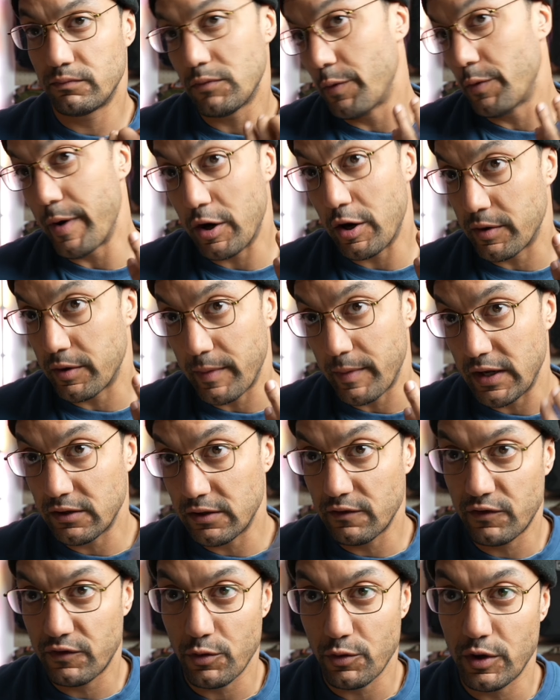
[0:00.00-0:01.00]
American made,
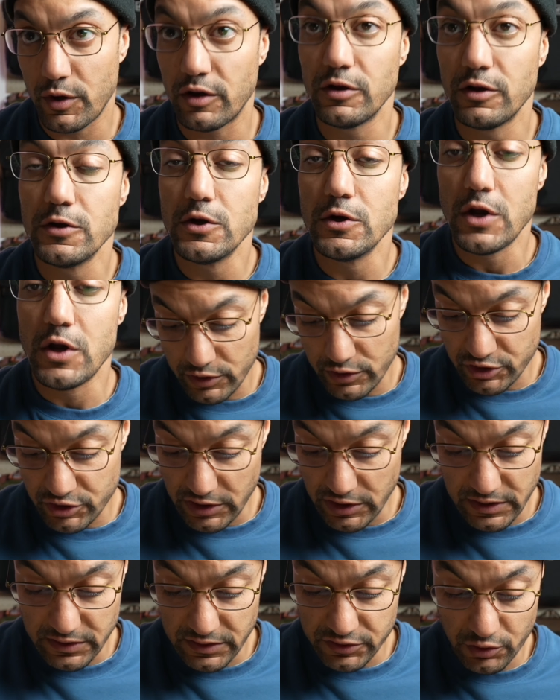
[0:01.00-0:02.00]
if you will, which
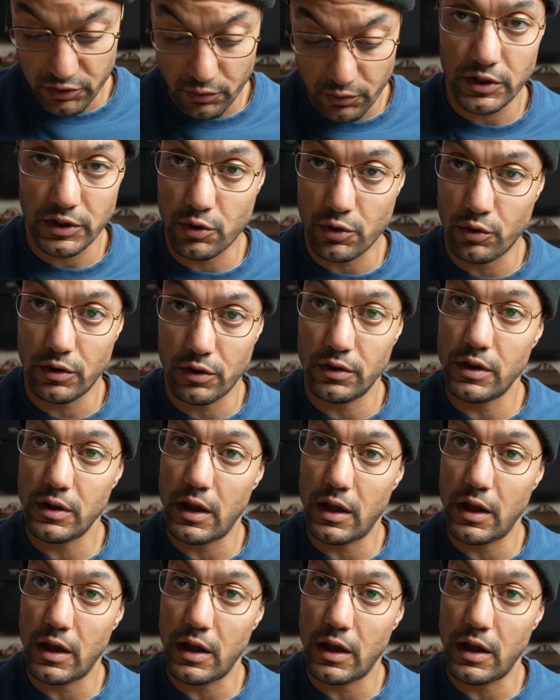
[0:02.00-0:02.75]
is really cool.